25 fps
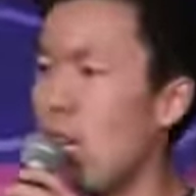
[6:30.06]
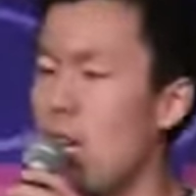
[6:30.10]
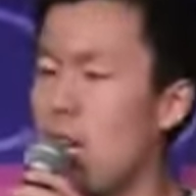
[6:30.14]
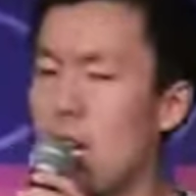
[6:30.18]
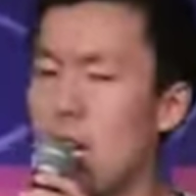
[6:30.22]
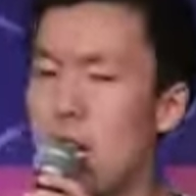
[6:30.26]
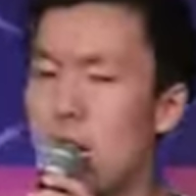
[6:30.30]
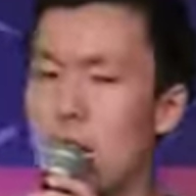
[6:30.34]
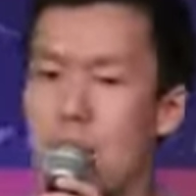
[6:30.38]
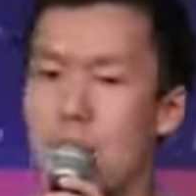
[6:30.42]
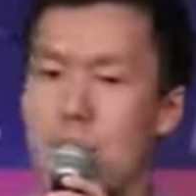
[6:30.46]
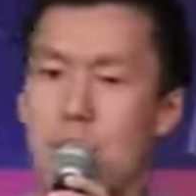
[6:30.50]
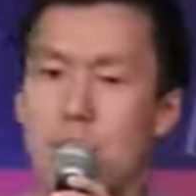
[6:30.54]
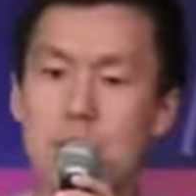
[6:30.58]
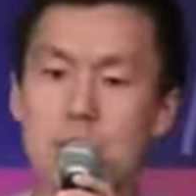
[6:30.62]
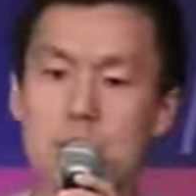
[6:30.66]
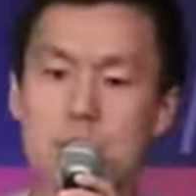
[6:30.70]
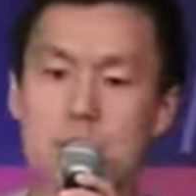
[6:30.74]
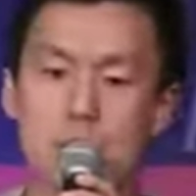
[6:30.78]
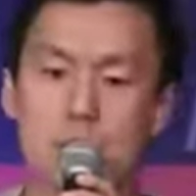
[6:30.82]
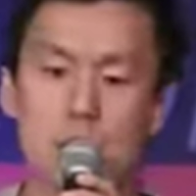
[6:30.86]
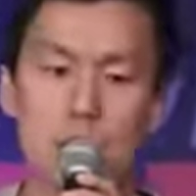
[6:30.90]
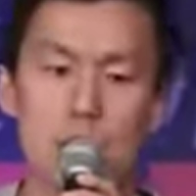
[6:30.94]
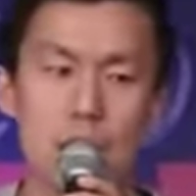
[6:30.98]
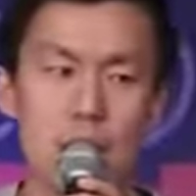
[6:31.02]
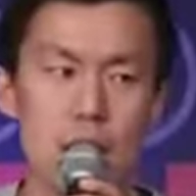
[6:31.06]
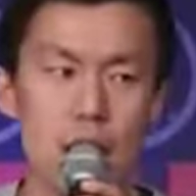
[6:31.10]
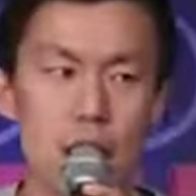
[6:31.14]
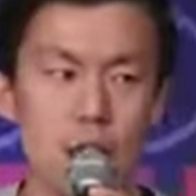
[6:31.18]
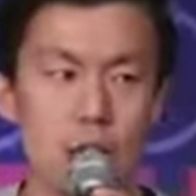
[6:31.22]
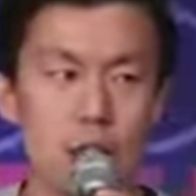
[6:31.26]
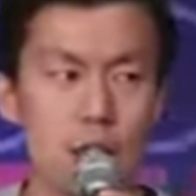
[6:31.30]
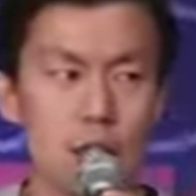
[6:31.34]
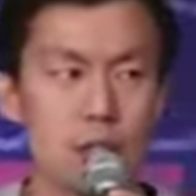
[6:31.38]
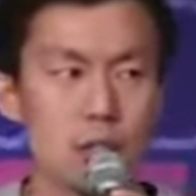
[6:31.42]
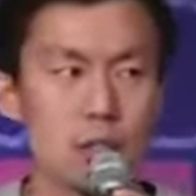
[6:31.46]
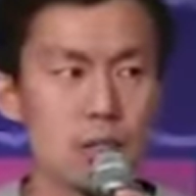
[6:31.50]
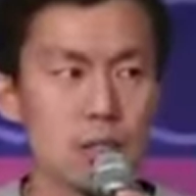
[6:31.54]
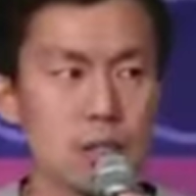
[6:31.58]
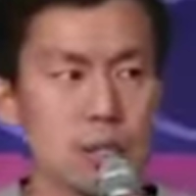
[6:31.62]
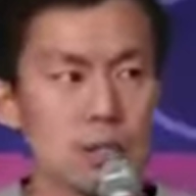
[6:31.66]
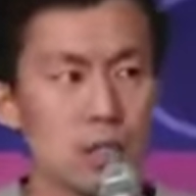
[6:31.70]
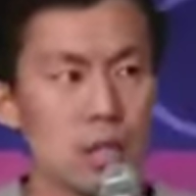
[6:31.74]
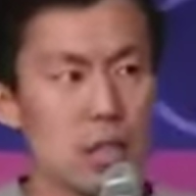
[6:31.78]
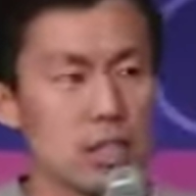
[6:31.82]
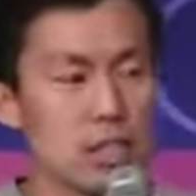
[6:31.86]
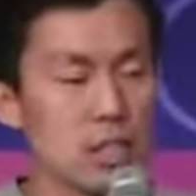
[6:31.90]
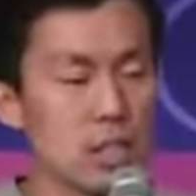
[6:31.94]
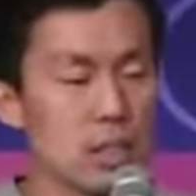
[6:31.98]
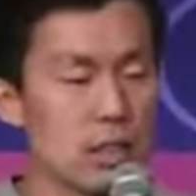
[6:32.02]
I don't know,
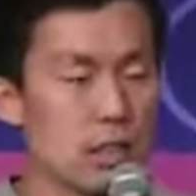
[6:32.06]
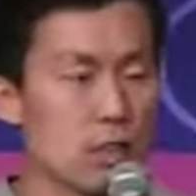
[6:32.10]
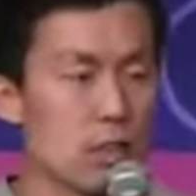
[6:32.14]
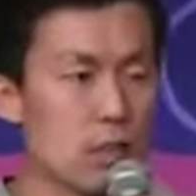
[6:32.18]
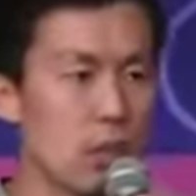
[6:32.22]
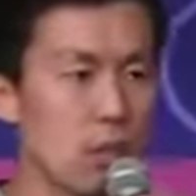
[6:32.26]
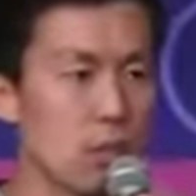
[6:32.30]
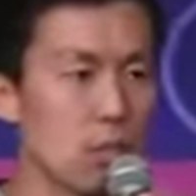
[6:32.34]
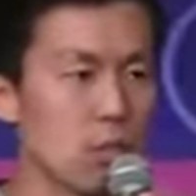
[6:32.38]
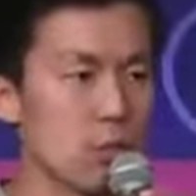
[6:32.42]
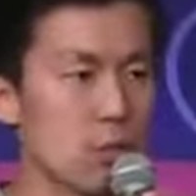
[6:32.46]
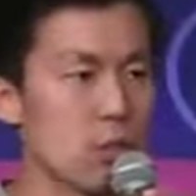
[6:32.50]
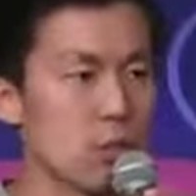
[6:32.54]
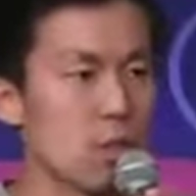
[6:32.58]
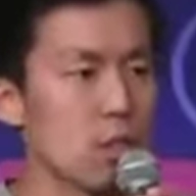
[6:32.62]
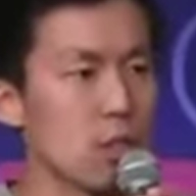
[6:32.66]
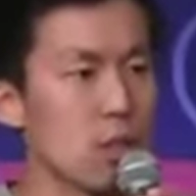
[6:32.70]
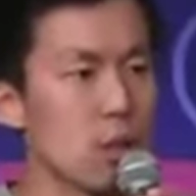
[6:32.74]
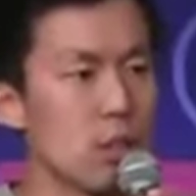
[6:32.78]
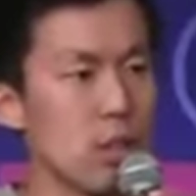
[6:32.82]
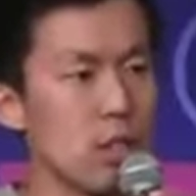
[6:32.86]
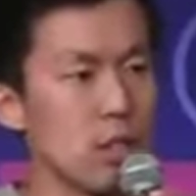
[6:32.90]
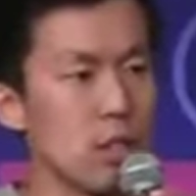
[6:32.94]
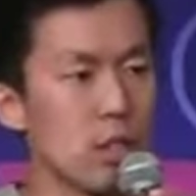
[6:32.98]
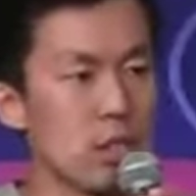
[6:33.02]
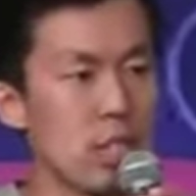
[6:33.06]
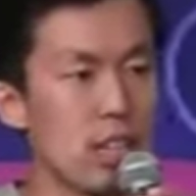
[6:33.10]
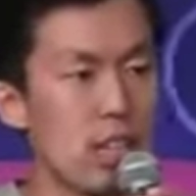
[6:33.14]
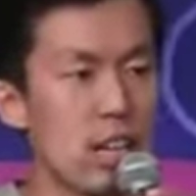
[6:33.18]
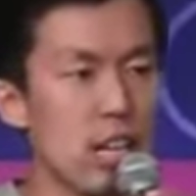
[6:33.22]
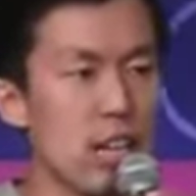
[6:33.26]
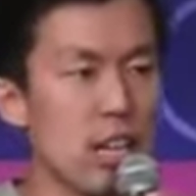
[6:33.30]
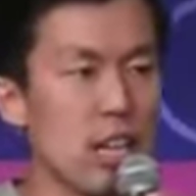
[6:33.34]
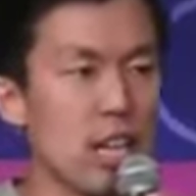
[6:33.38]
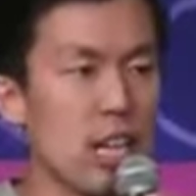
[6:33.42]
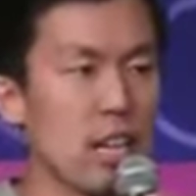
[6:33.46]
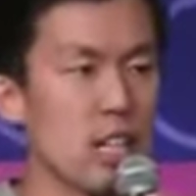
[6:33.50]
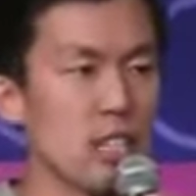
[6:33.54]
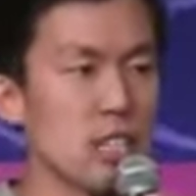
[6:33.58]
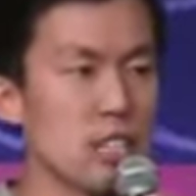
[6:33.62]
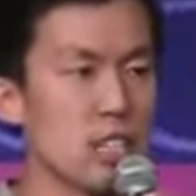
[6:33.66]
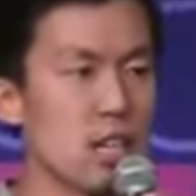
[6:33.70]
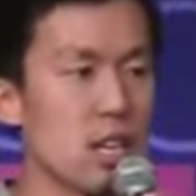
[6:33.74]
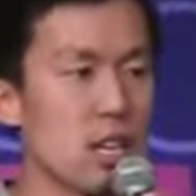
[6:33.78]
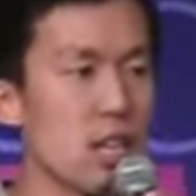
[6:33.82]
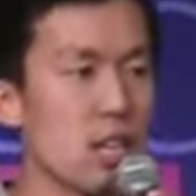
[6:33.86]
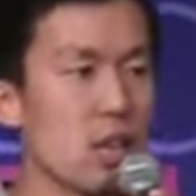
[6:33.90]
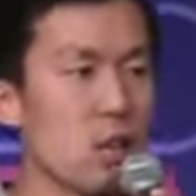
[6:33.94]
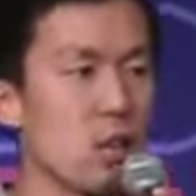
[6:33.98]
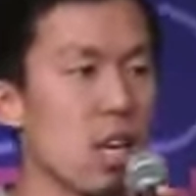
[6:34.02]
I was at the grocery store the other day. I
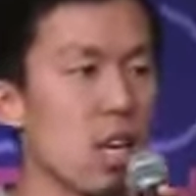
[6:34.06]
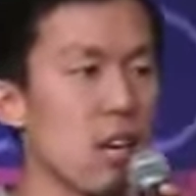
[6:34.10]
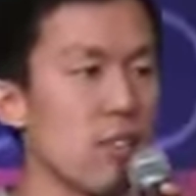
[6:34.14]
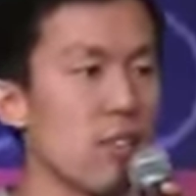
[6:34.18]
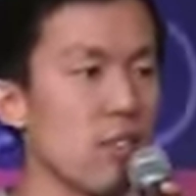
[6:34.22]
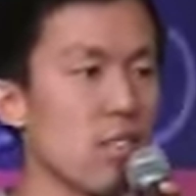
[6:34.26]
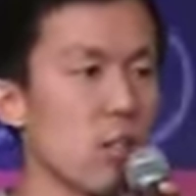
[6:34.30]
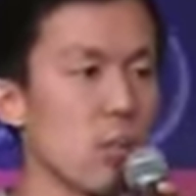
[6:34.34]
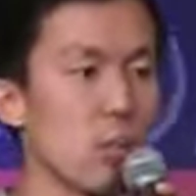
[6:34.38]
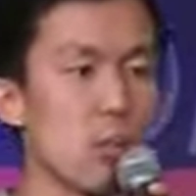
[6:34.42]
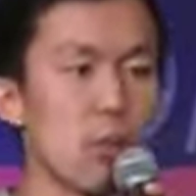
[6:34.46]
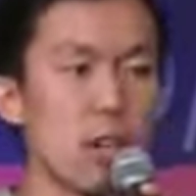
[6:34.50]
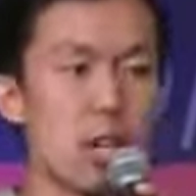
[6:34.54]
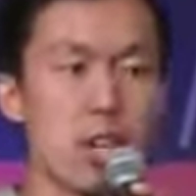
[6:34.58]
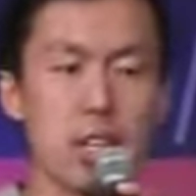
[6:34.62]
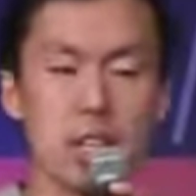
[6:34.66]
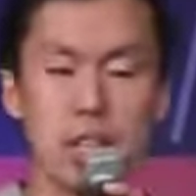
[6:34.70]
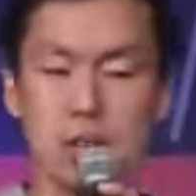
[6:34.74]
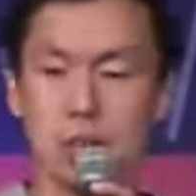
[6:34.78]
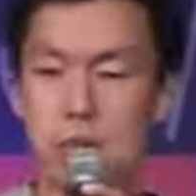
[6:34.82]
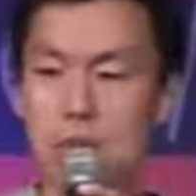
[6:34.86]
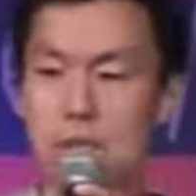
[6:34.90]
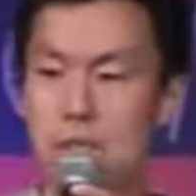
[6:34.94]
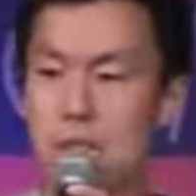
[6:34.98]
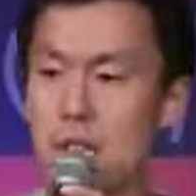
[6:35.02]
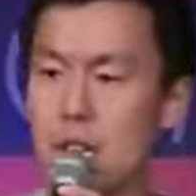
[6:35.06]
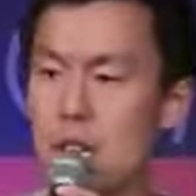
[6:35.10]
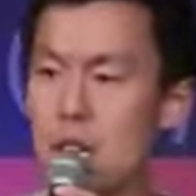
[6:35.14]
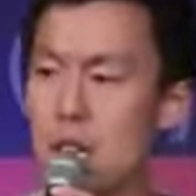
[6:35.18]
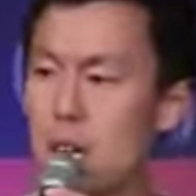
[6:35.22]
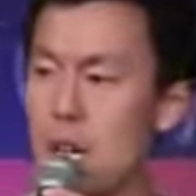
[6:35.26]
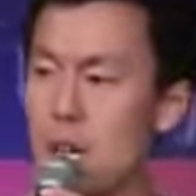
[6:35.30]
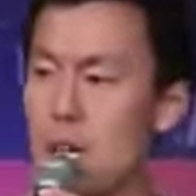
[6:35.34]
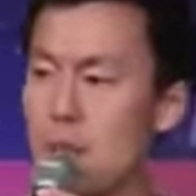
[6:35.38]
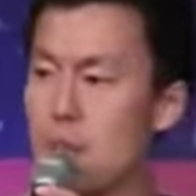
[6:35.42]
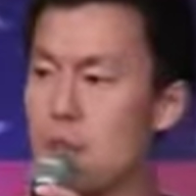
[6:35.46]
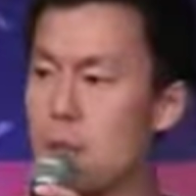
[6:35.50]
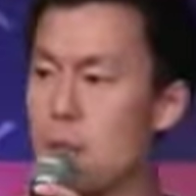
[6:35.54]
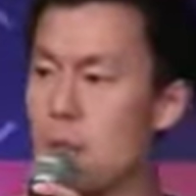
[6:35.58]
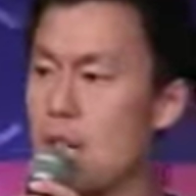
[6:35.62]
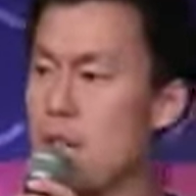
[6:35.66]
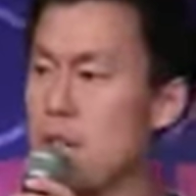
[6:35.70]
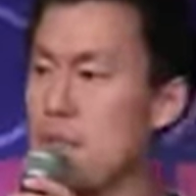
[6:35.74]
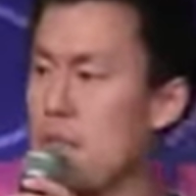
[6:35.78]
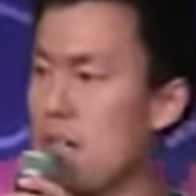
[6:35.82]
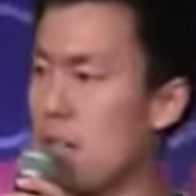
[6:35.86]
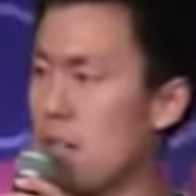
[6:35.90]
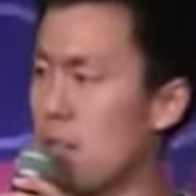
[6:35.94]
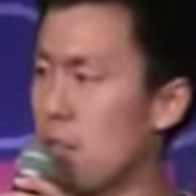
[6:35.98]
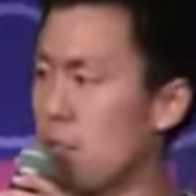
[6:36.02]
saw they were having a product recall for my
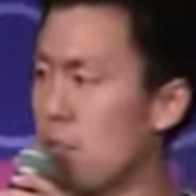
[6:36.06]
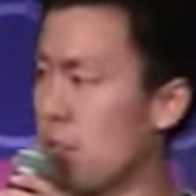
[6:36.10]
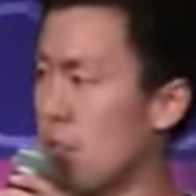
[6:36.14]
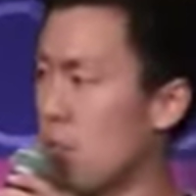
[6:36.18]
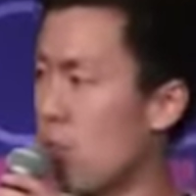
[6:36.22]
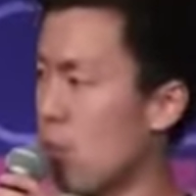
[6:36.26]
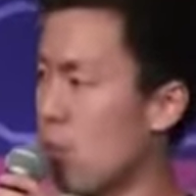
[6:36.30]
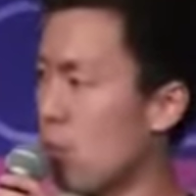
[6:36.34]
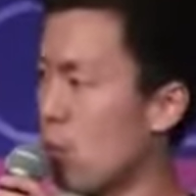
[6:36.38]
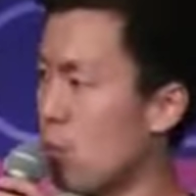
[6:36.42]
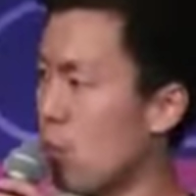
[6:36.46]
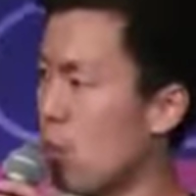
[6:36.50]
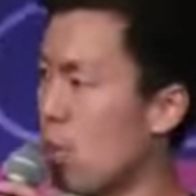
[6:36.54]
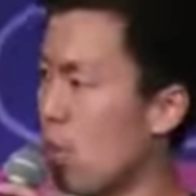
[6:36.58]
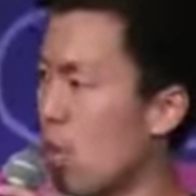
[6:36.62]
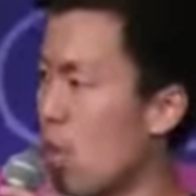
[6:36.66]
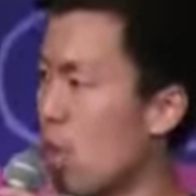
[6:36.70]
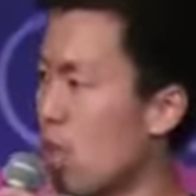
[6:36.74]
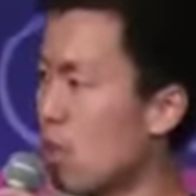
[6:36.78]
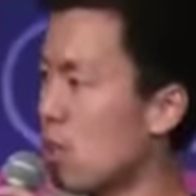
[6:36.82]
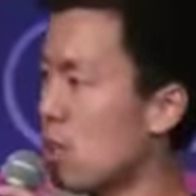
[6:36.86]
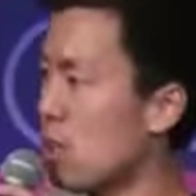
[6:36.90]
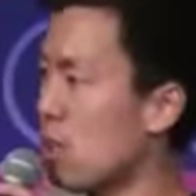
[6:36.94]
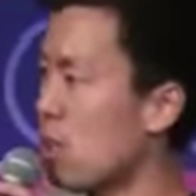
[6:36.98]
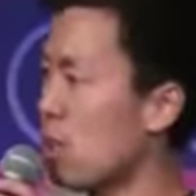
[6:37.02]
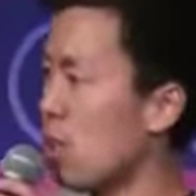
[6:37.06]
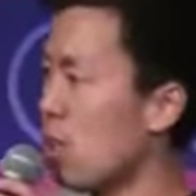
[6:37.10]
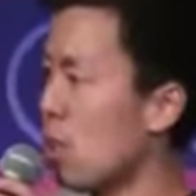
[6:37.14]
favorite granola bar,